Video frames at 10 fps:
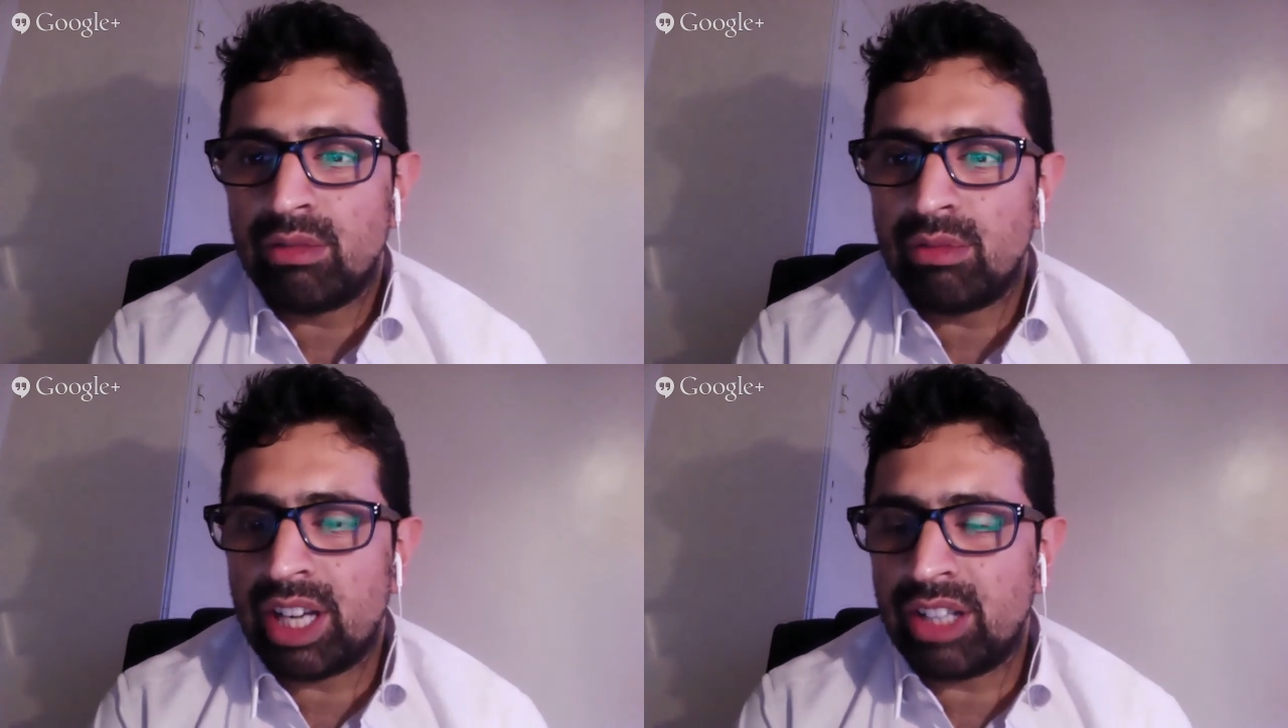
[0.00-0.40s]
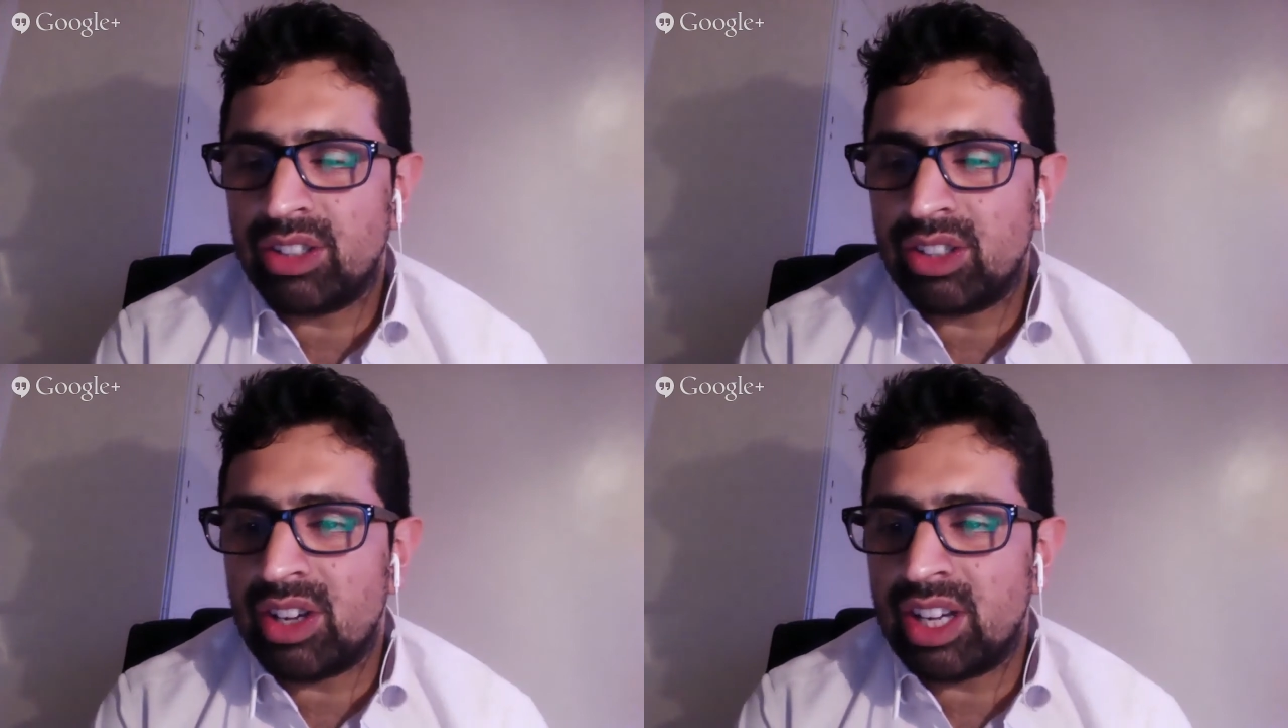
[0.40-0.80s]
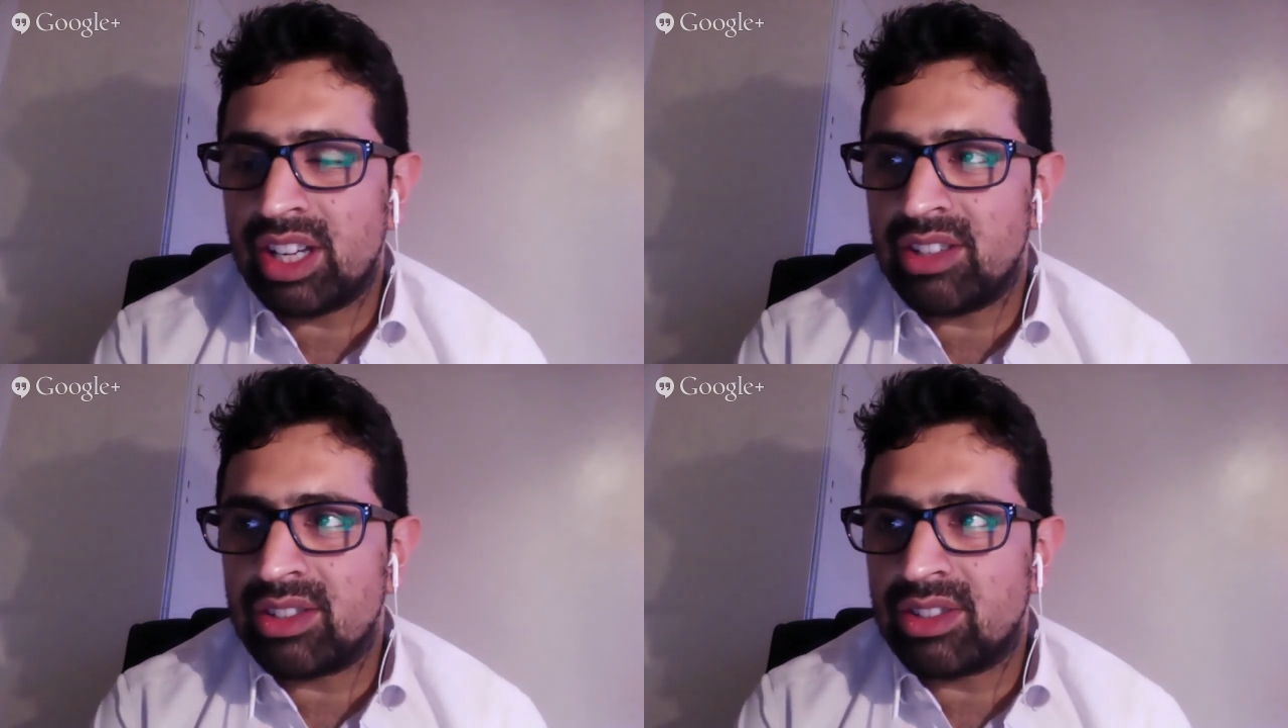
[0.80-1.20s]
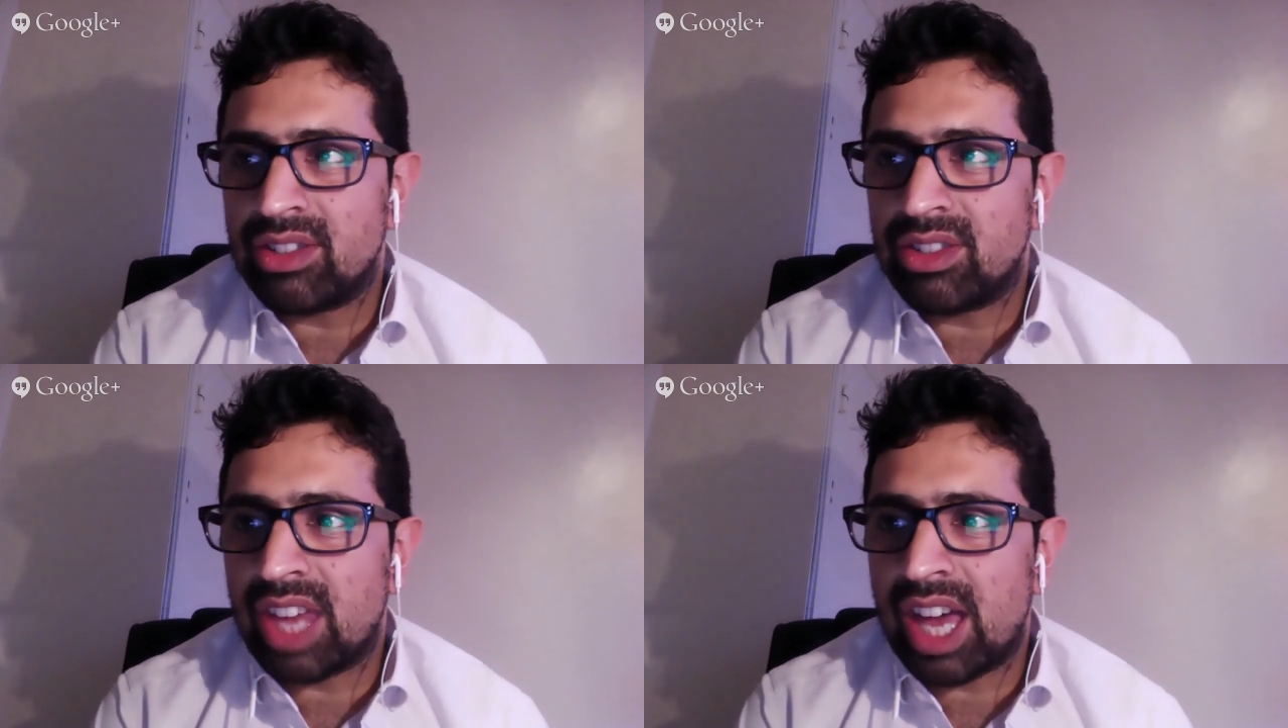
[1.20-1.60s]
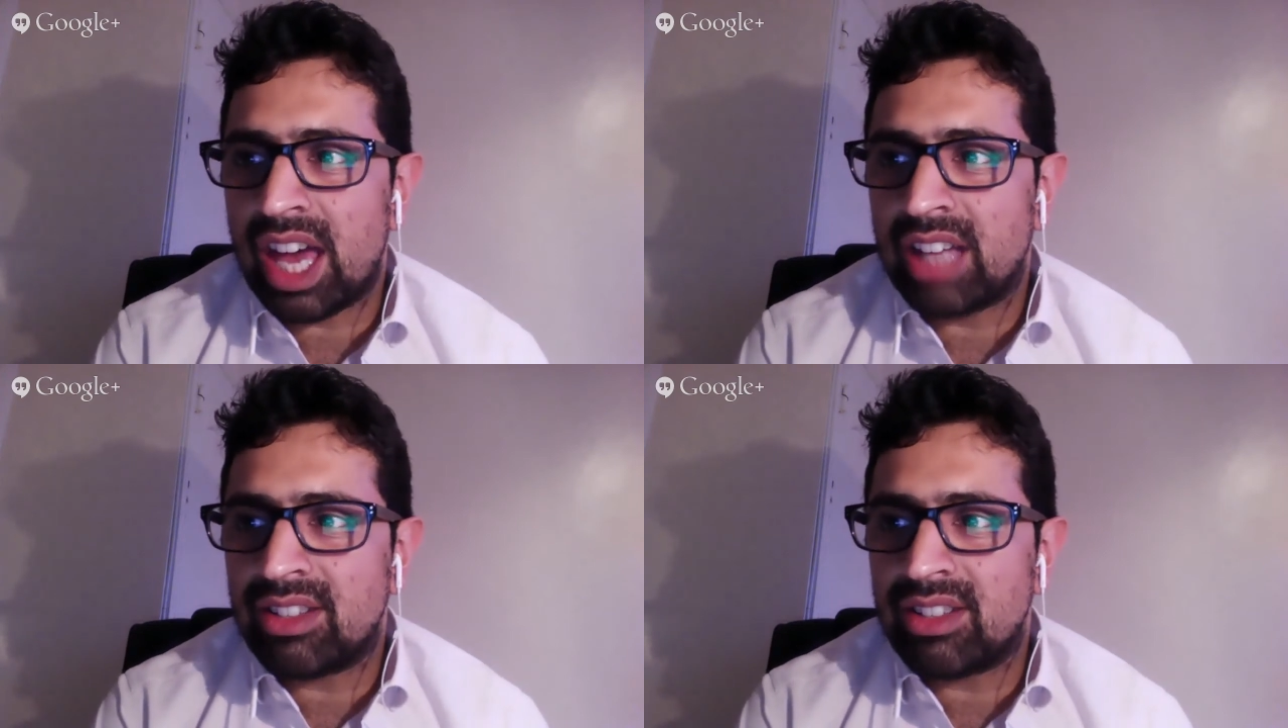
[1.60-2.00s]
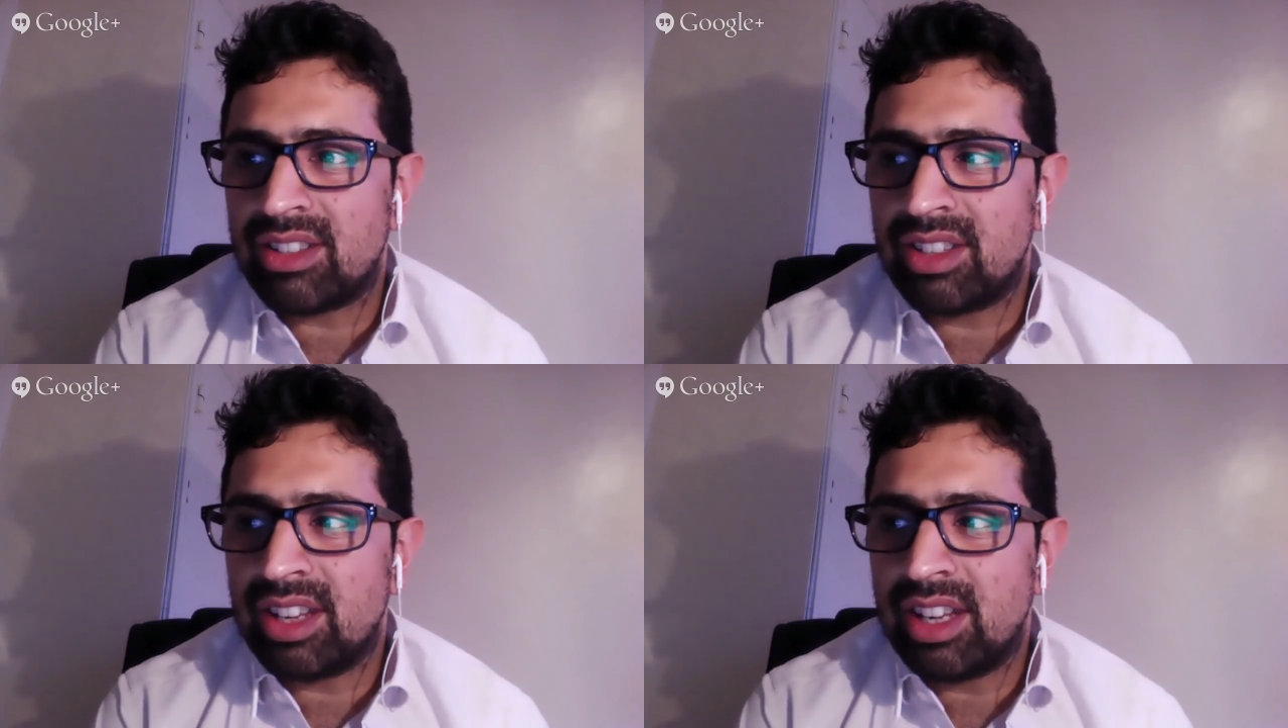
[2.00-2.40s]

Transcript: recognize that